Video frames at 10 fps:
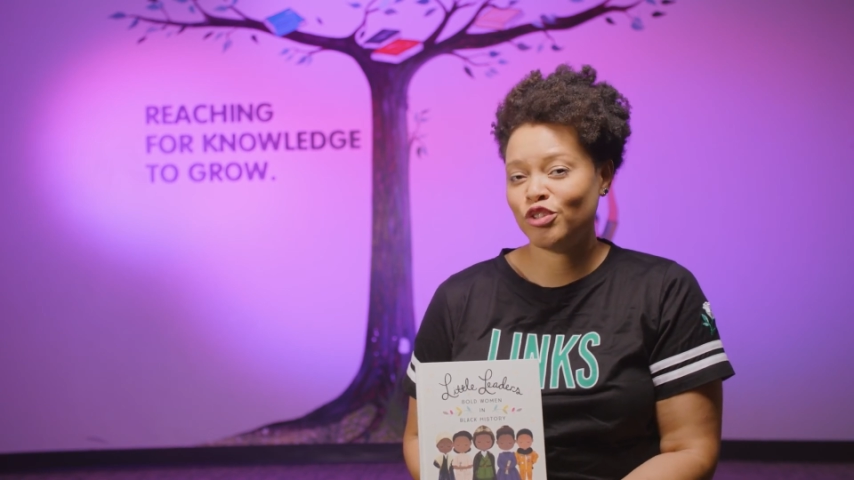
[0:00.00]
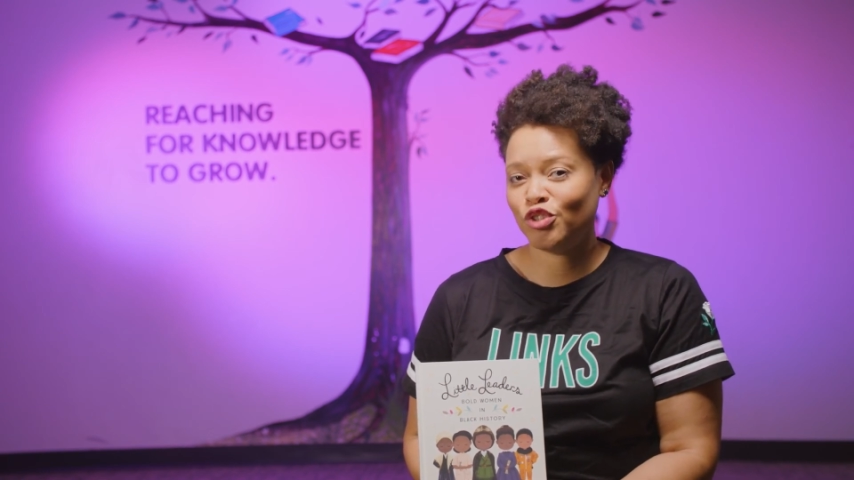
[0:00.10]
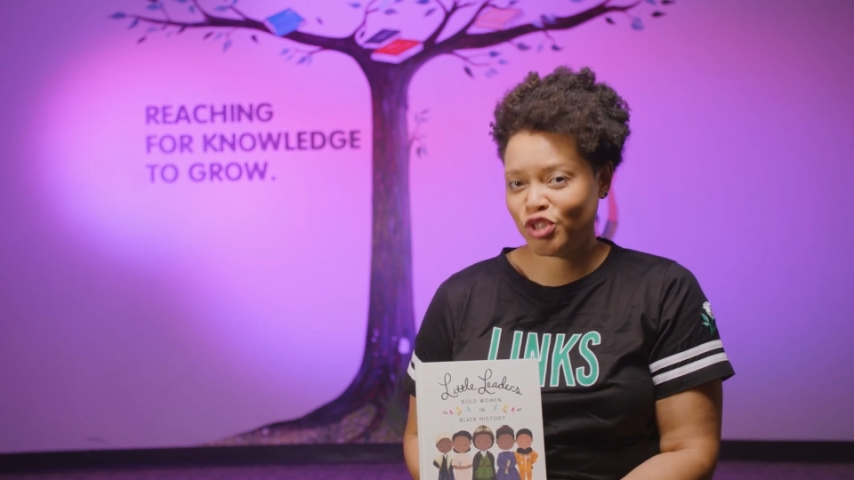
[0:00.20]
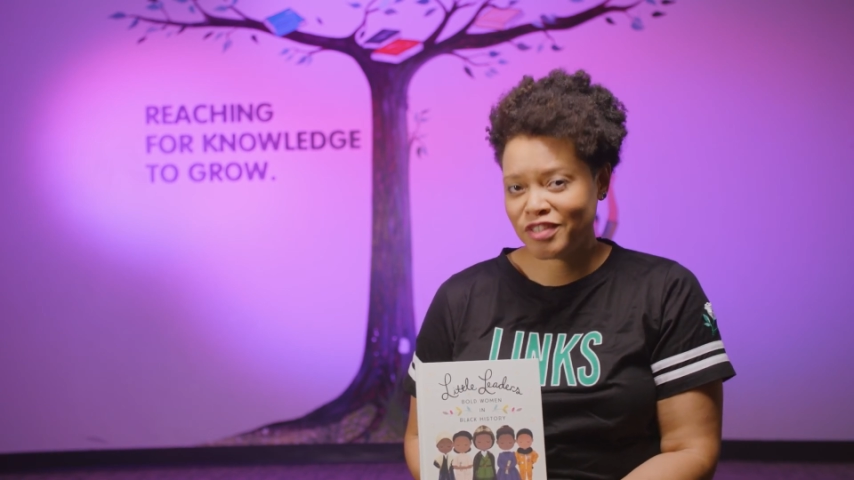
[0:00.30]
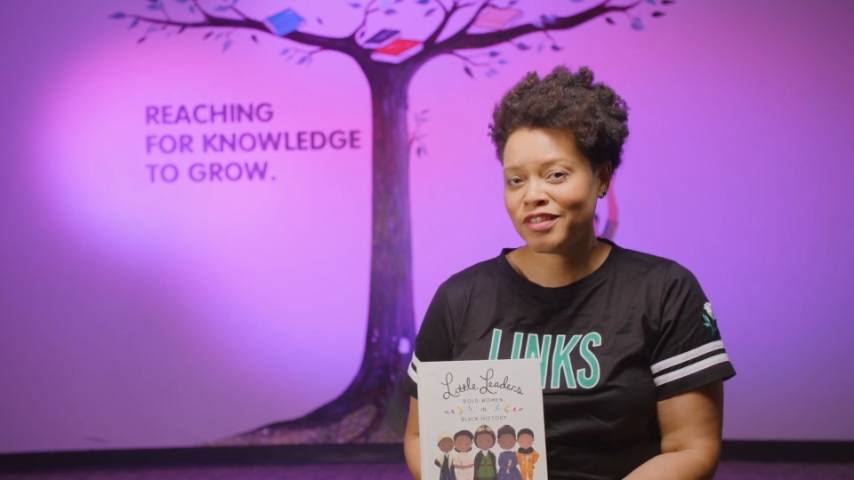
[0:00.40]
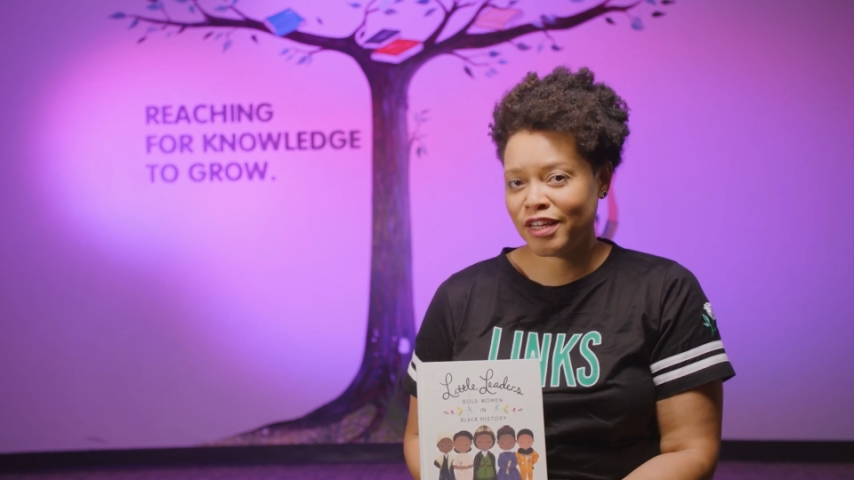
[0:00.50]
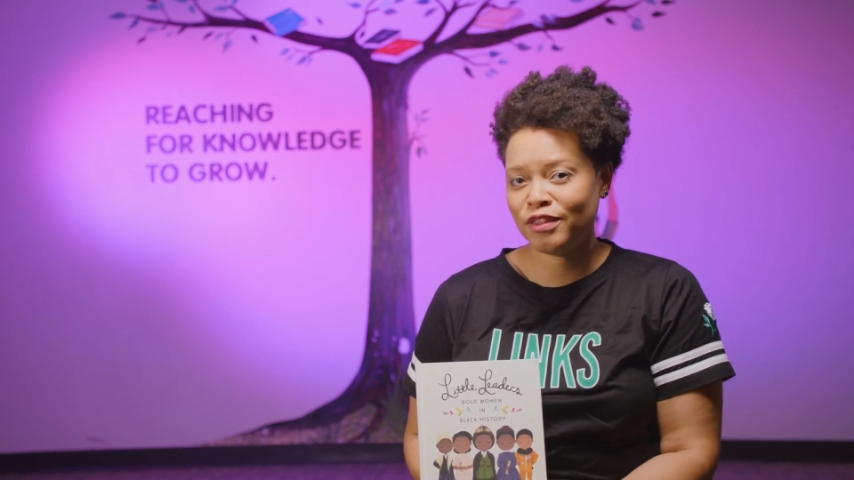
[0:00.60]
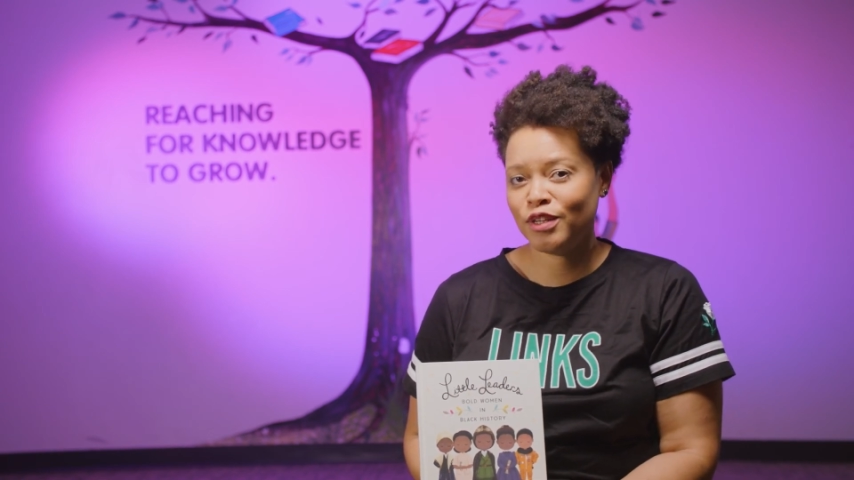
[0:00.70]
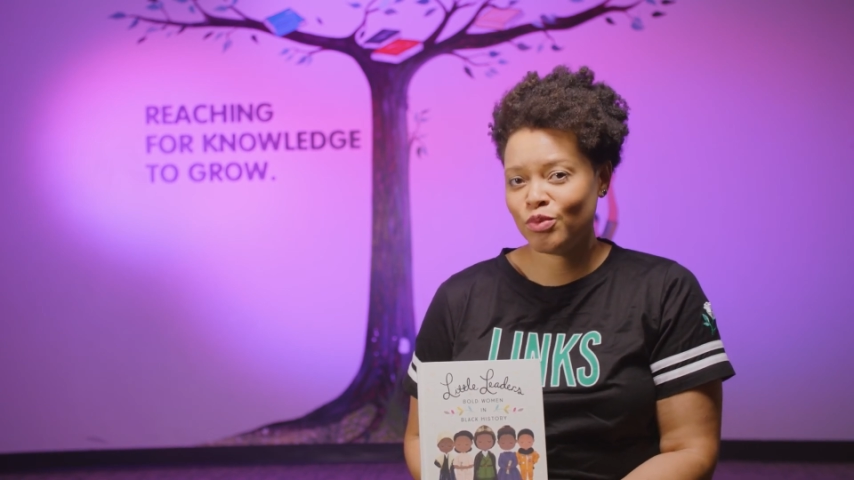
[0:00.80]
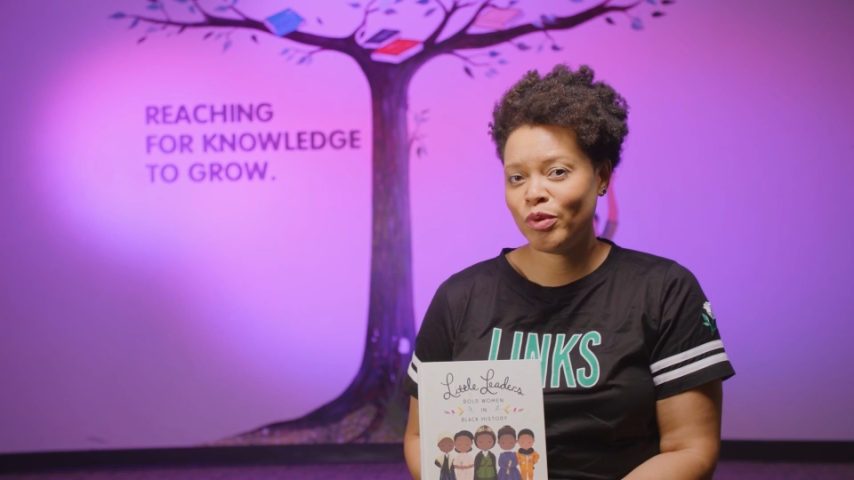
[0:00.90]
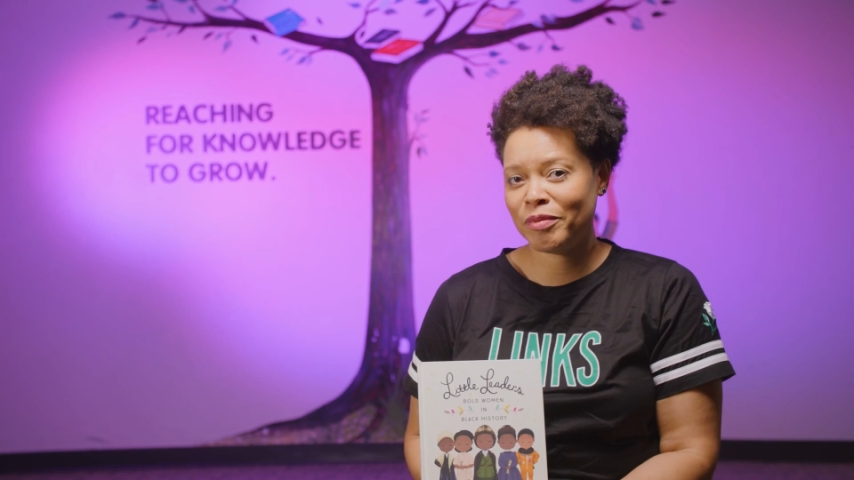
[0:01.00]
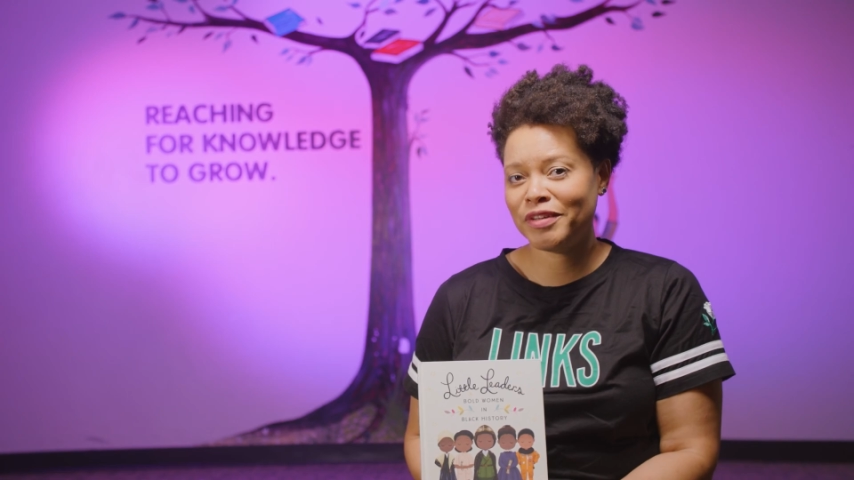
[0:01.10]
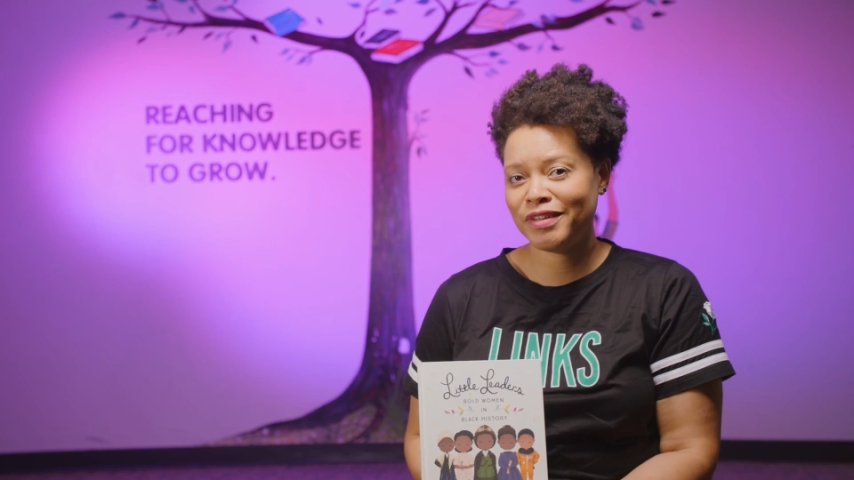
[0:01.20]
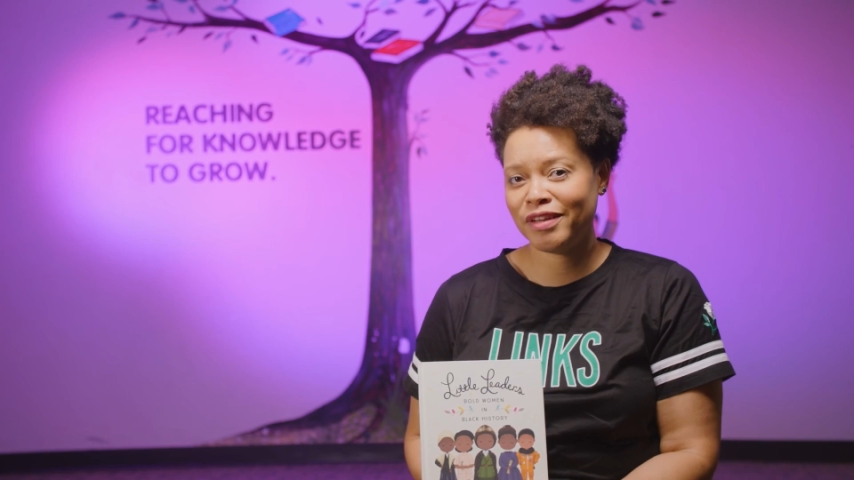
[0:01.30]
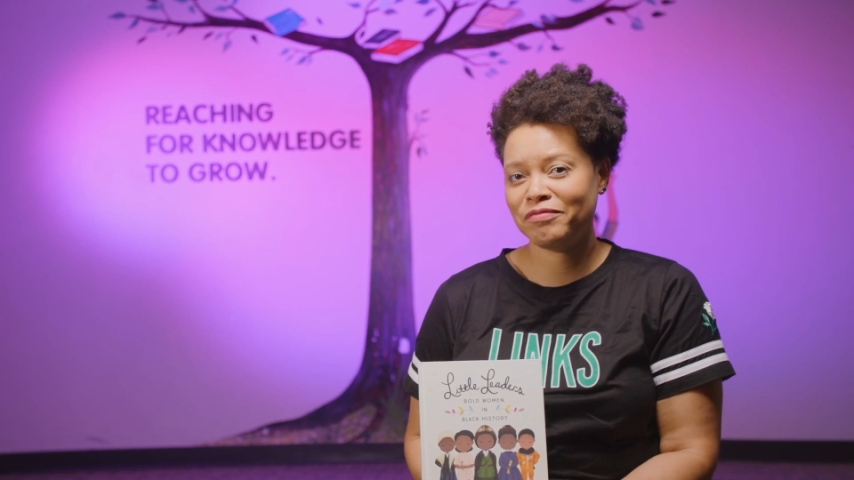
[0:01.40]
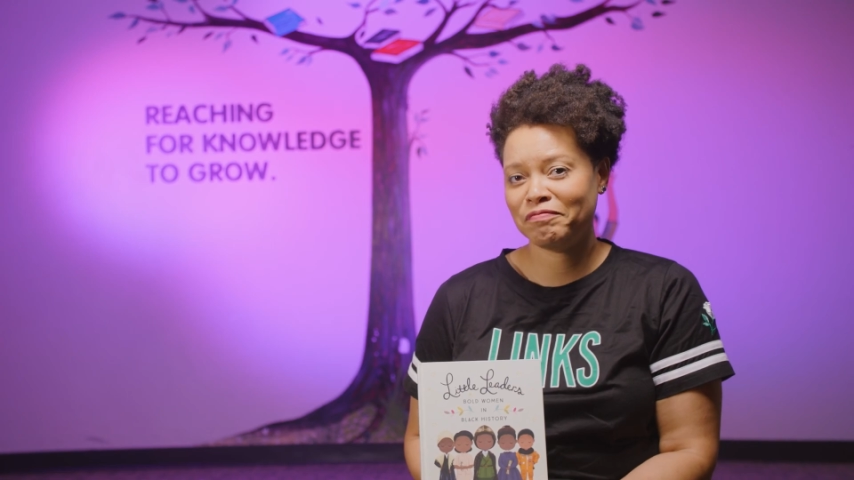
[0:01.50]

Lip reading: just like these women did.